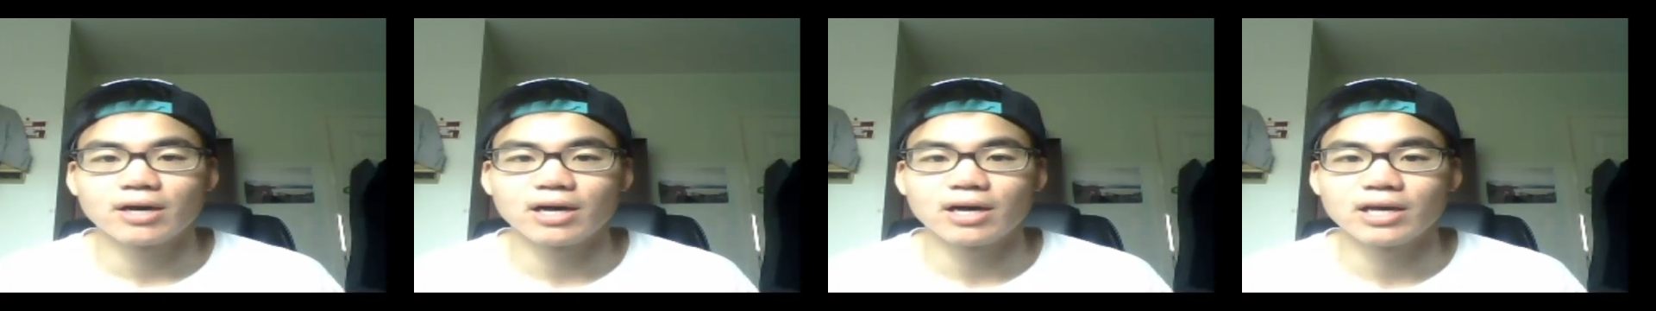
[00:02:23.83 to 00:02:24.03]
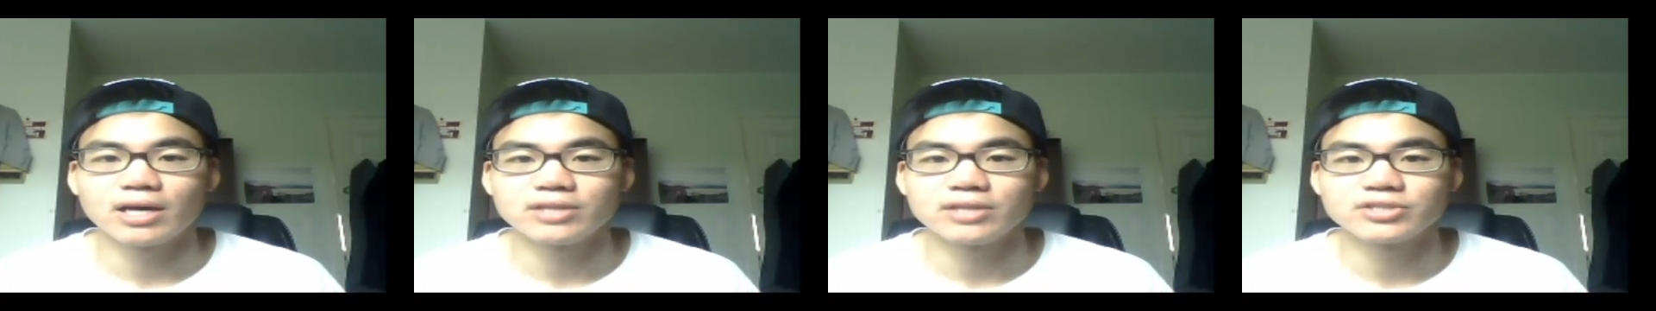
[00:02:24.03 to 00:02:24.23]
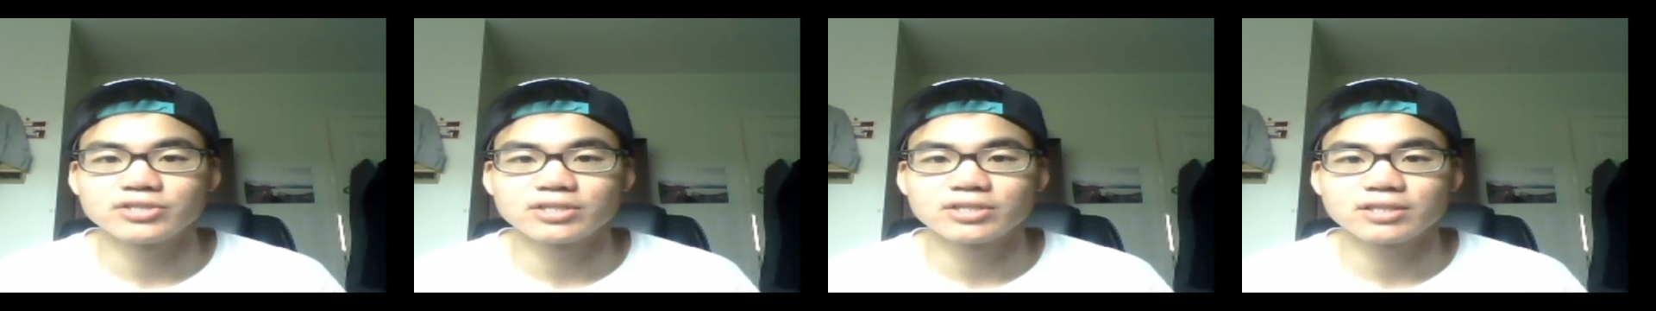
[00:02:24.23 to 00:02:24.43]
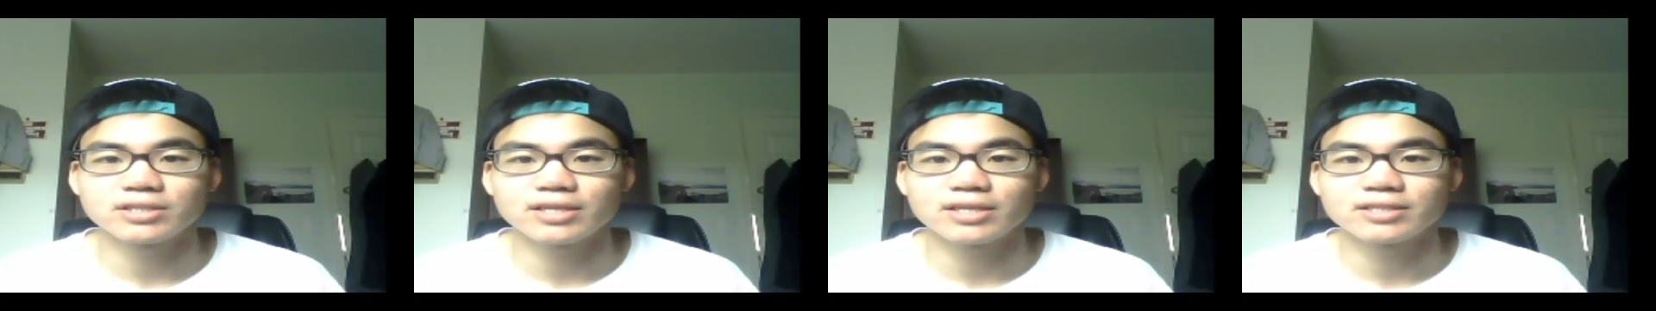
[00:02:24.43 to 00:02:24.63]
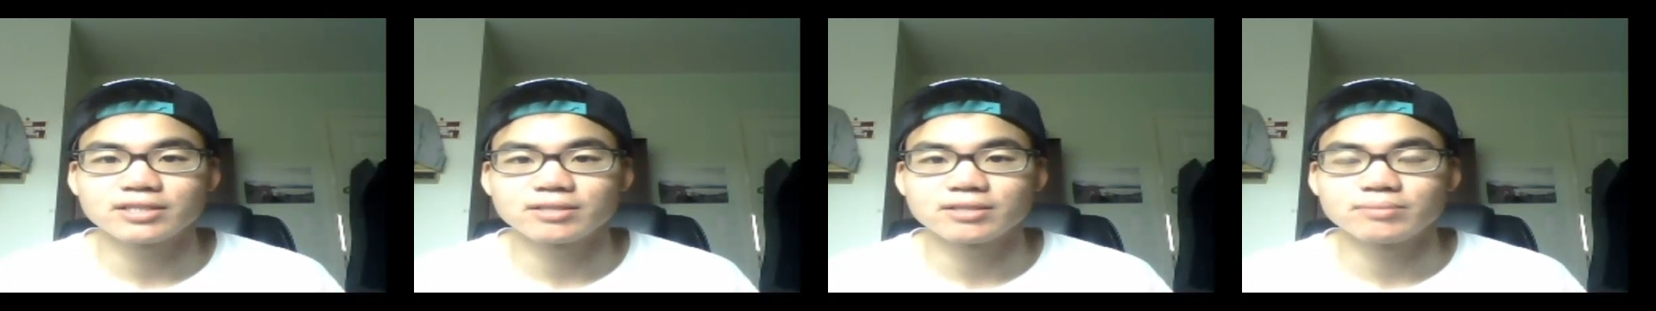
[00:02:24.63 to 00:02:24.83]
and just
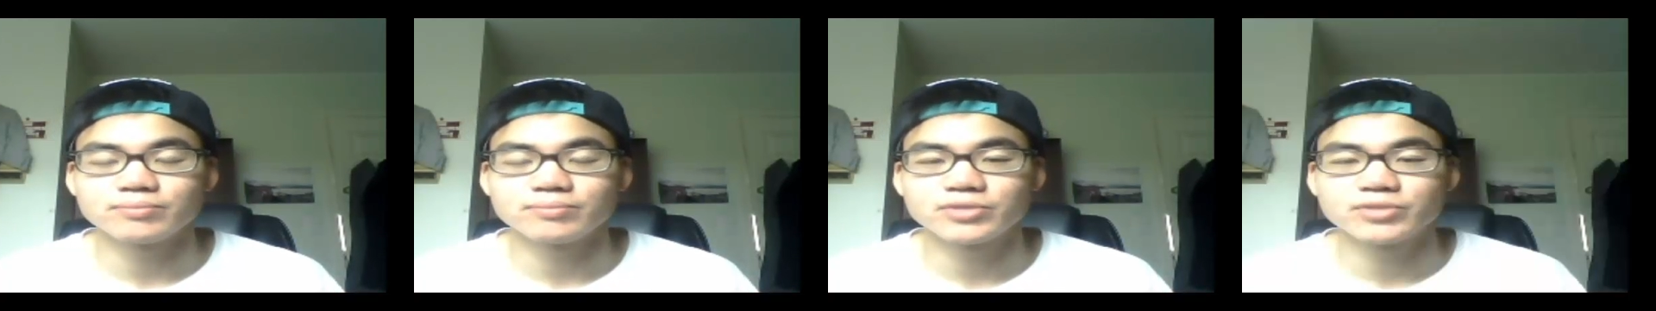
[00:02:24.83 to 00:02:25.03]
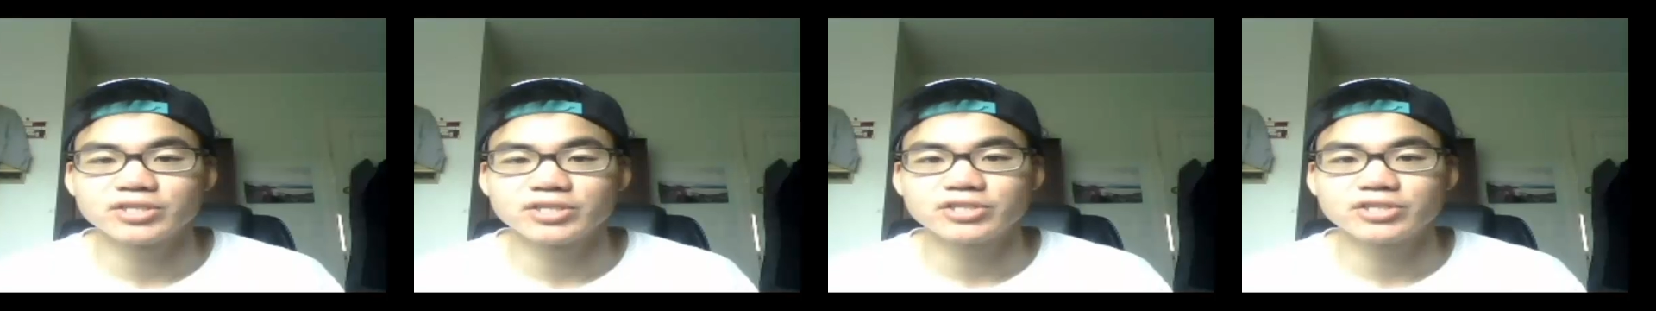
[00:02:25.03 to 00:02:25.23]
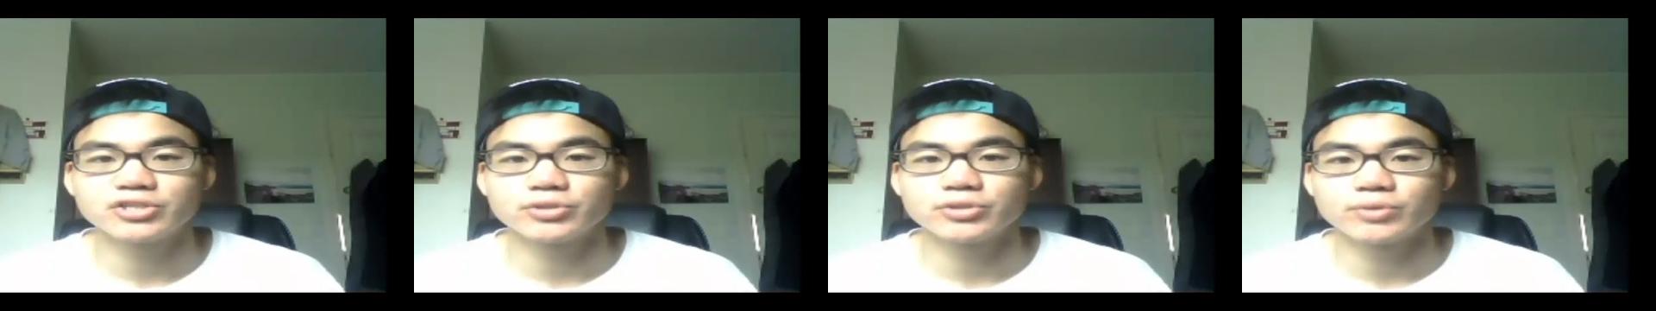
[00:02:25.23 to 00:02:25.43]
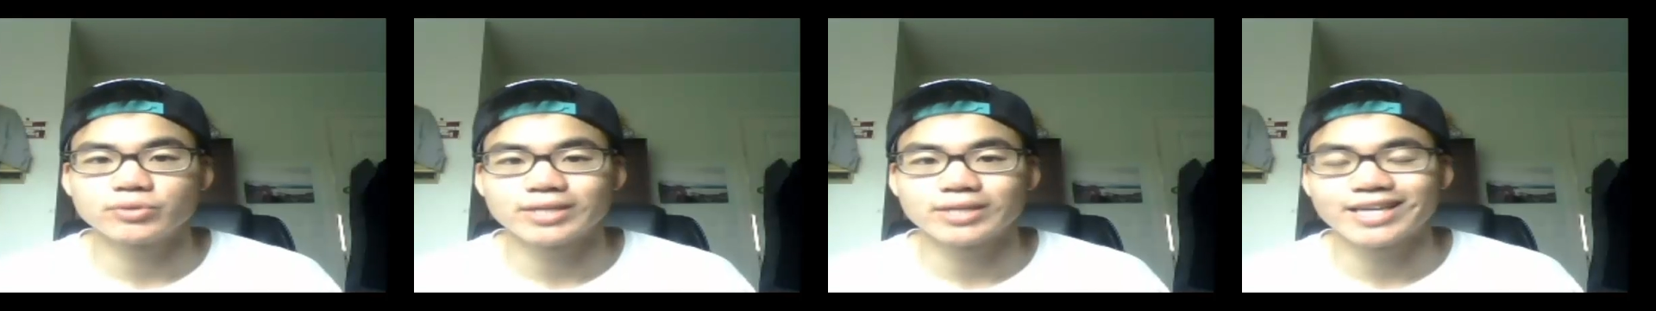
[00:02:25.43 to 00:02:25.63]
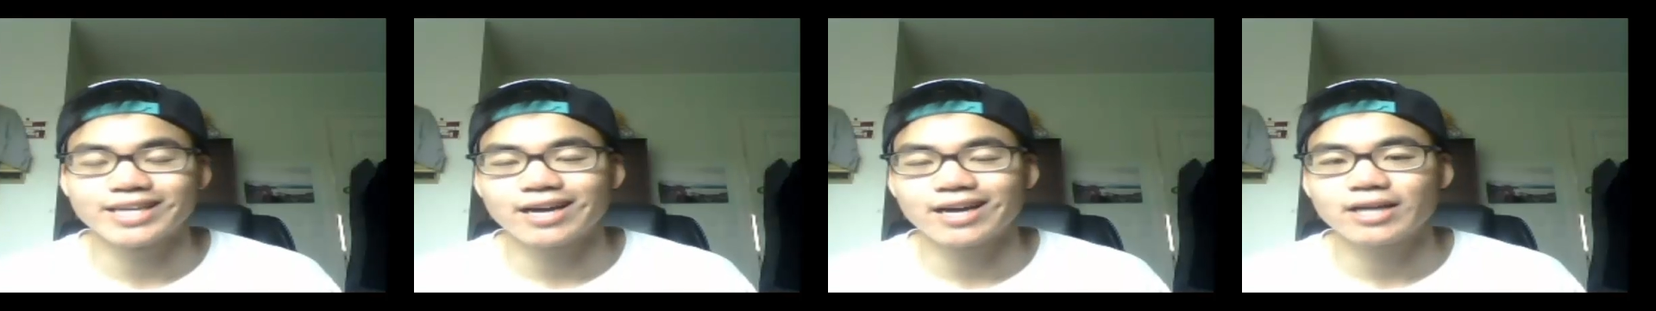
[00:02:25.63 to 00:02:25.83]
let them teach you
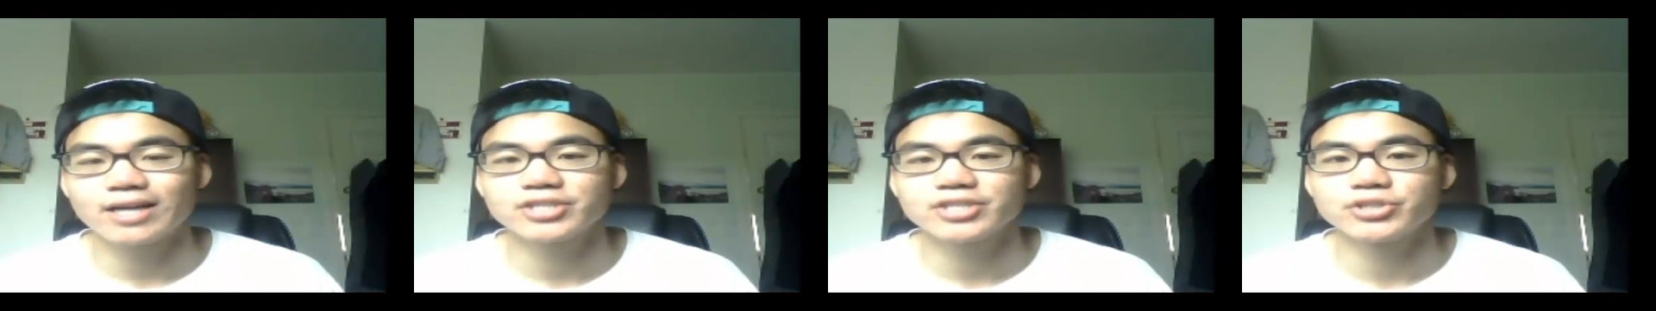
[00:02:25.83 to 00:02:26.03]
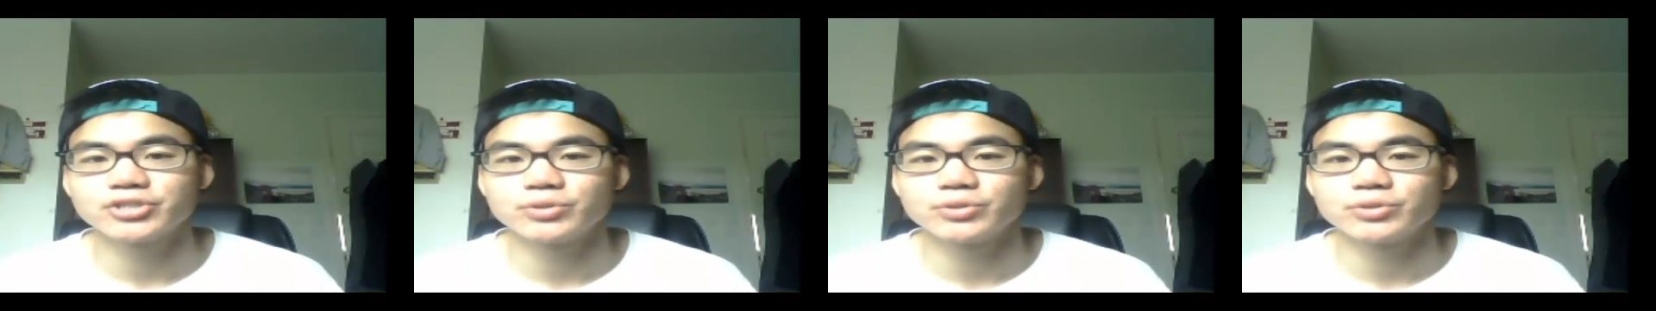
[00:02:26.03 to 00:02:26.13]
and guide